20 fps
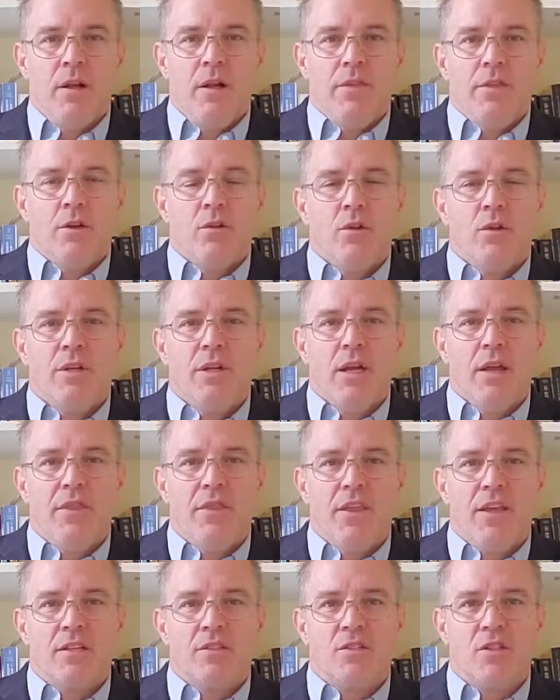They're looking at
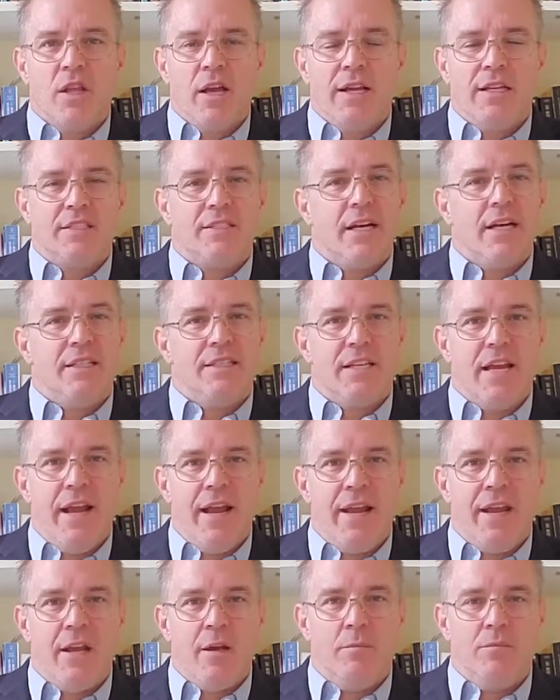things like
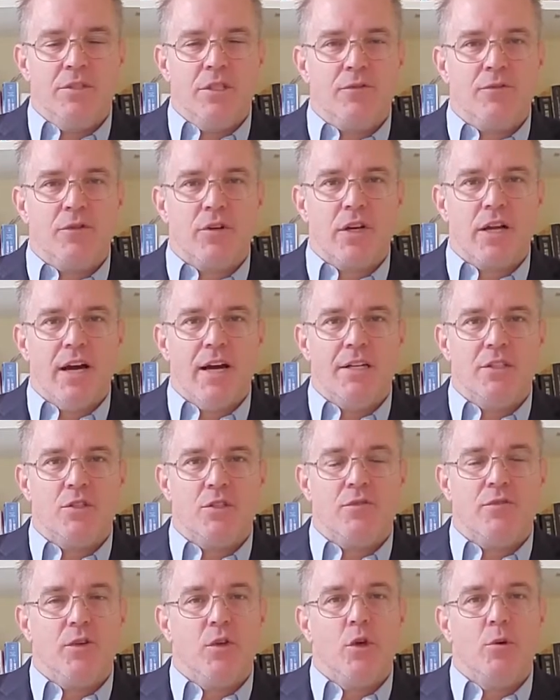titanium, different kinds
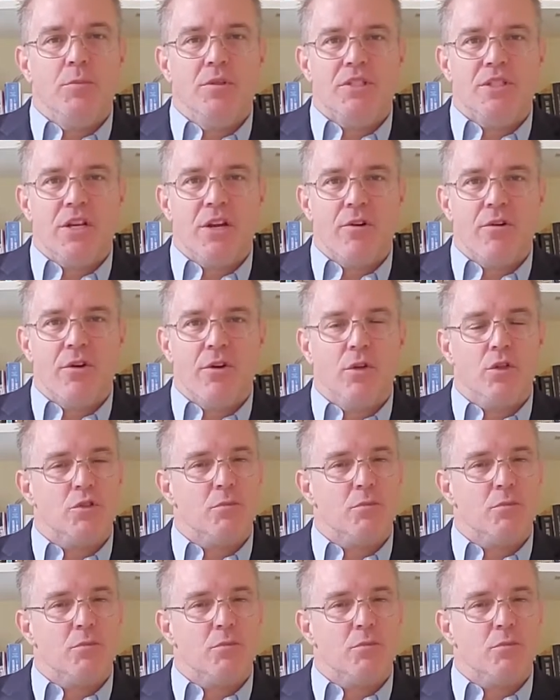of new materials,